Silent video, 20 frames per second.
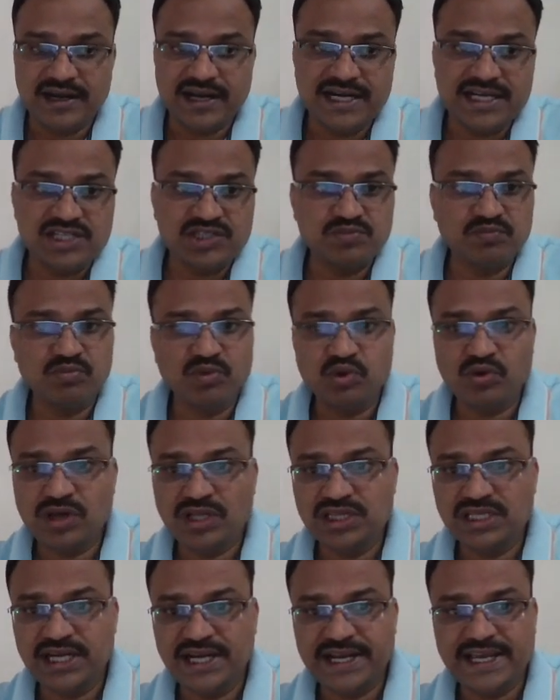let us move
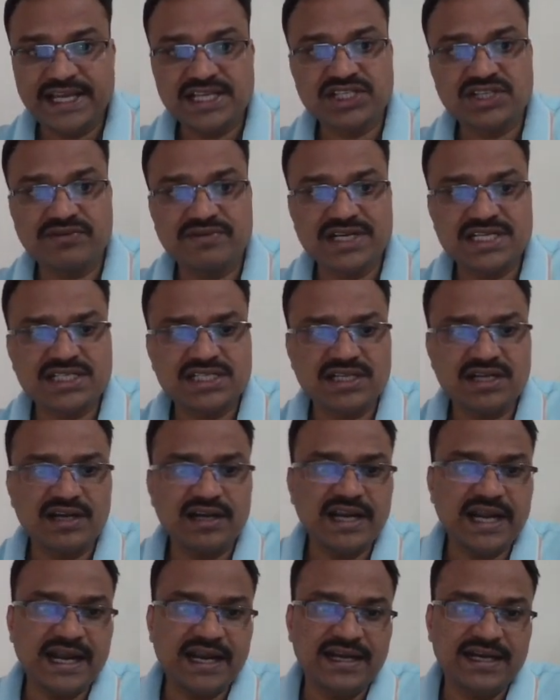on the next
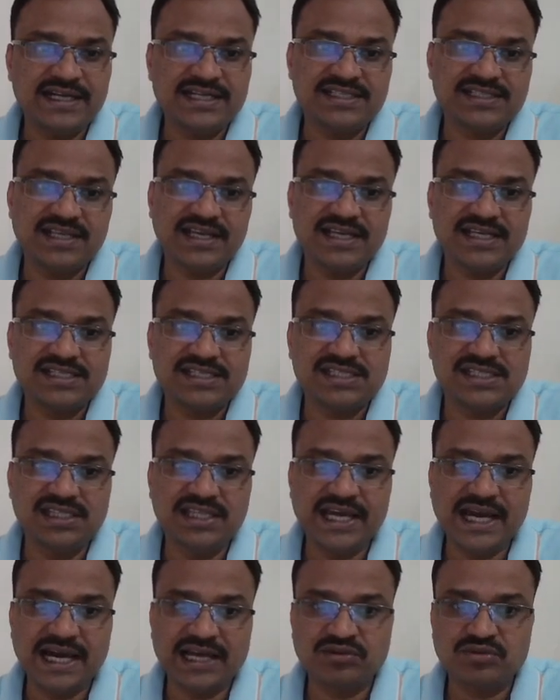question and it says
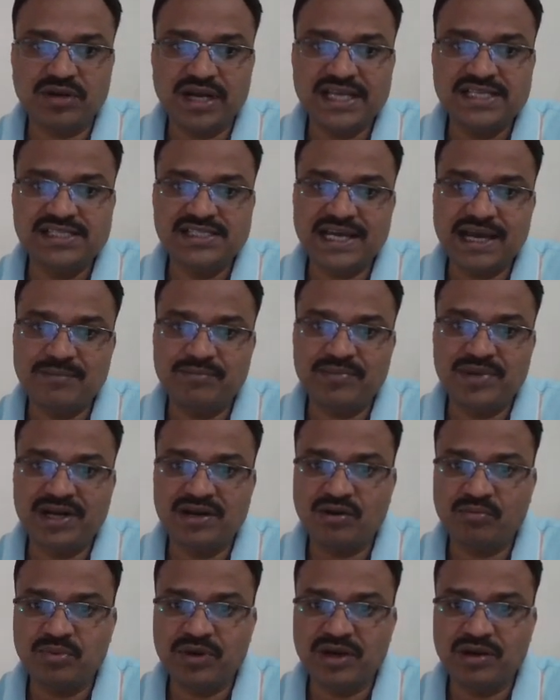the authorized
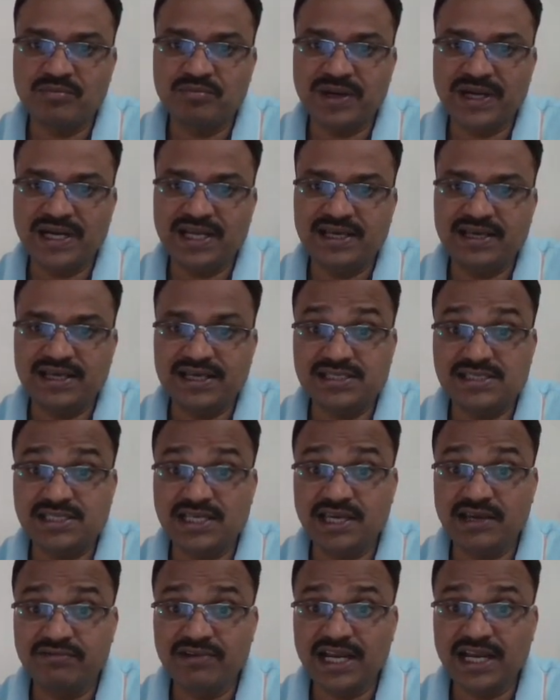capital of company is
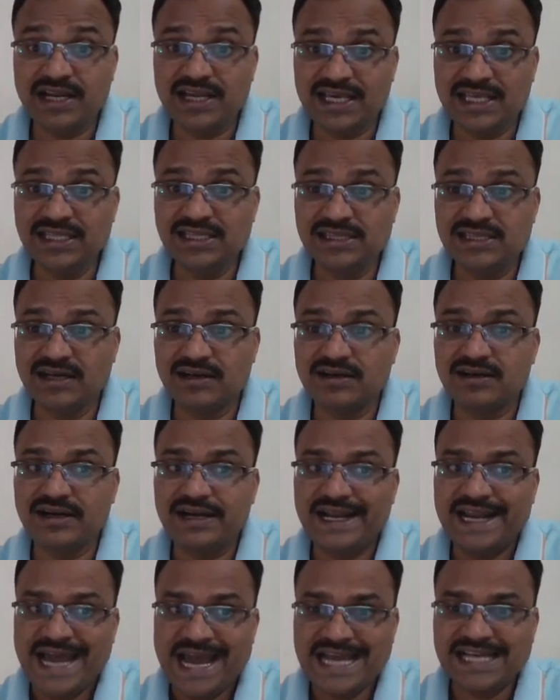given in the
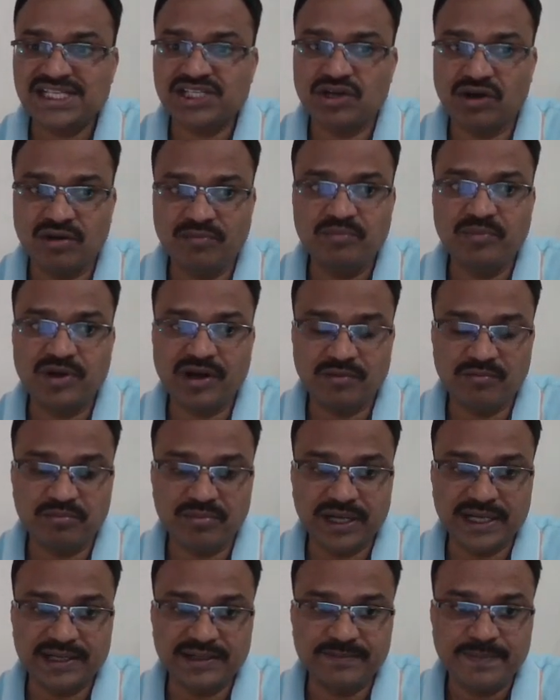dash of
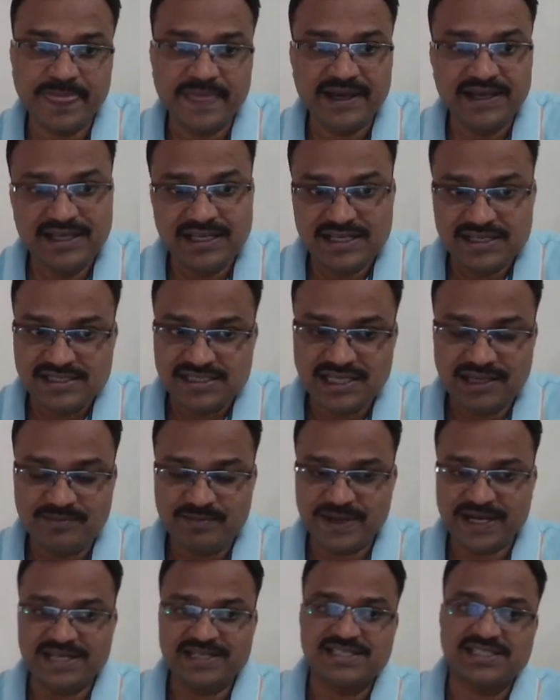company see
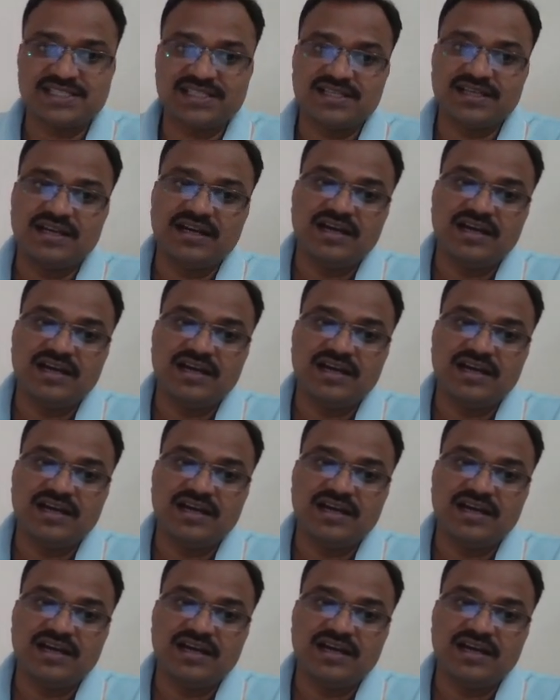friends